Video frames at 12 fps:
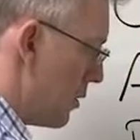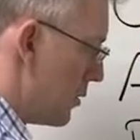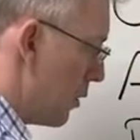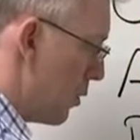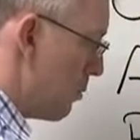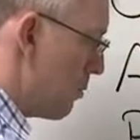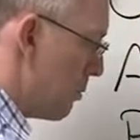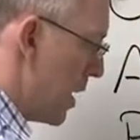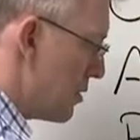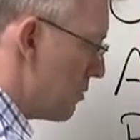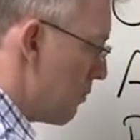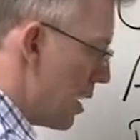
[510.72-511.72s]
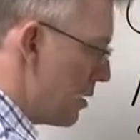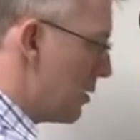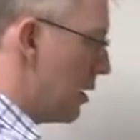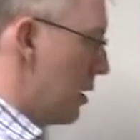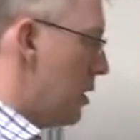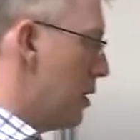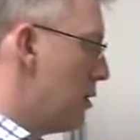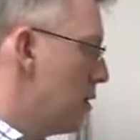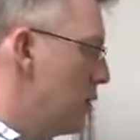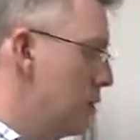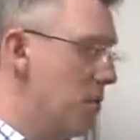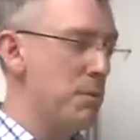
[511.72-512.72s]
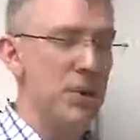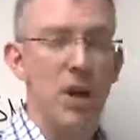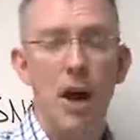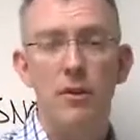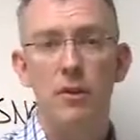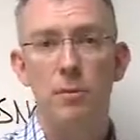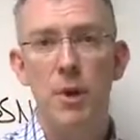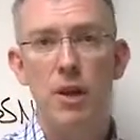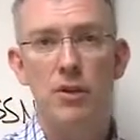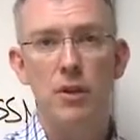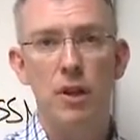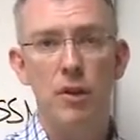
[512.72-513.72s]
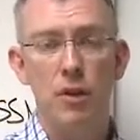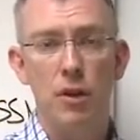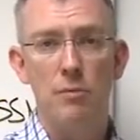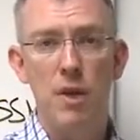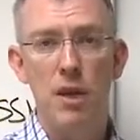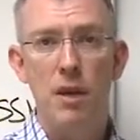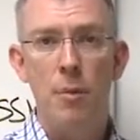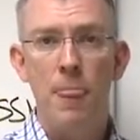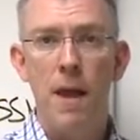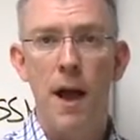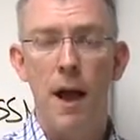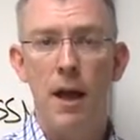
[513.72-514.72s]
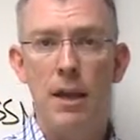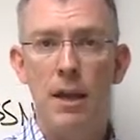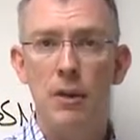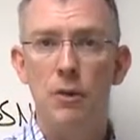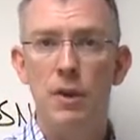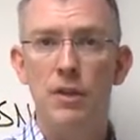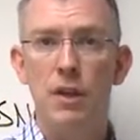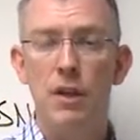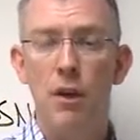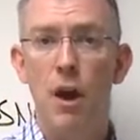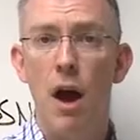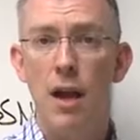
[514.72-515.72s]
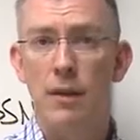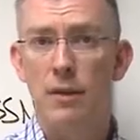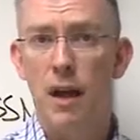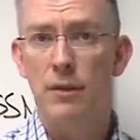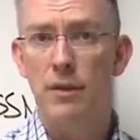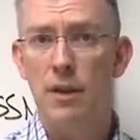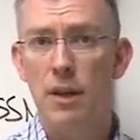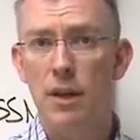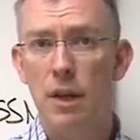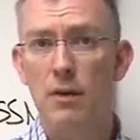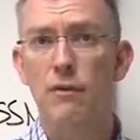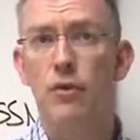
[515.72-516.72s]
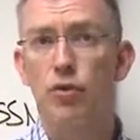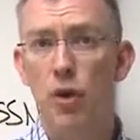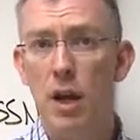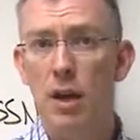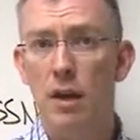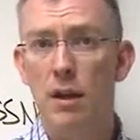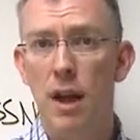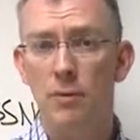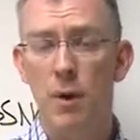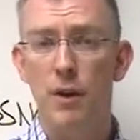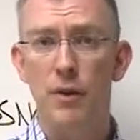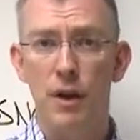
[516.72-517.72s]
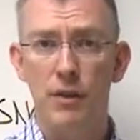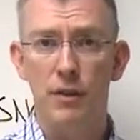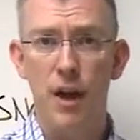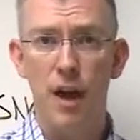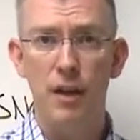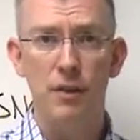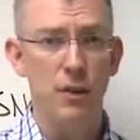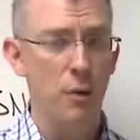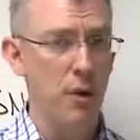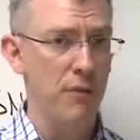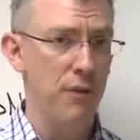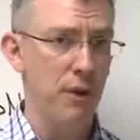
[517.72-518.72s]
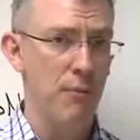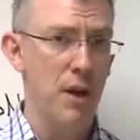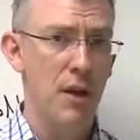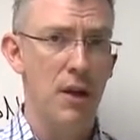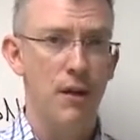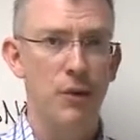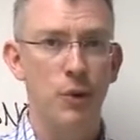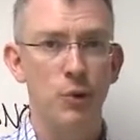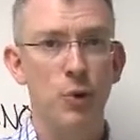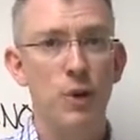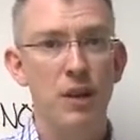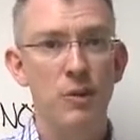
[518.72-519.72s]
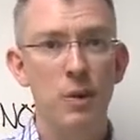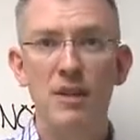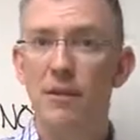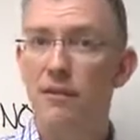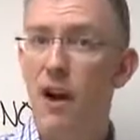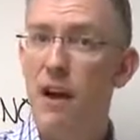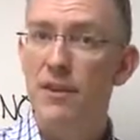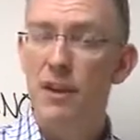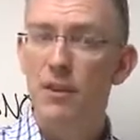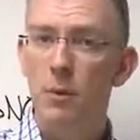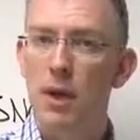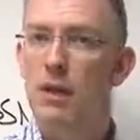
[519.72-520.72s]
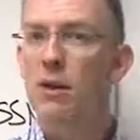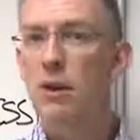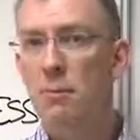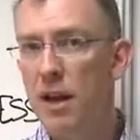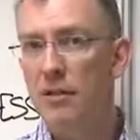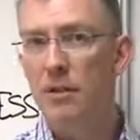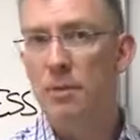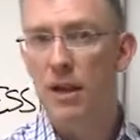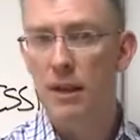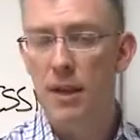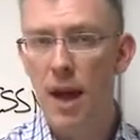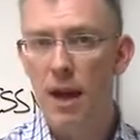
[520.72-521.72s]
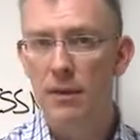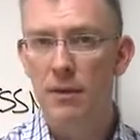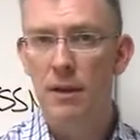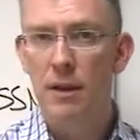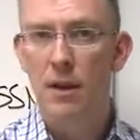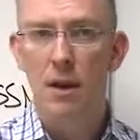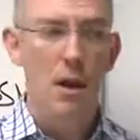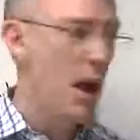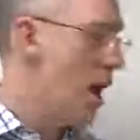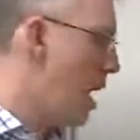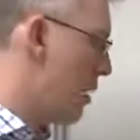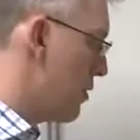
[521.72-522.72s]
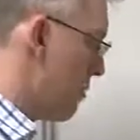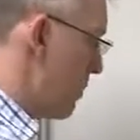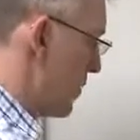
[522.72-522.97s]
So the patient might, you might have been talking to the patient and they're going to be increasing their high-intensity interval training as part of their exercise and going from 2 days a week to 5 days a week. You might have something like that. There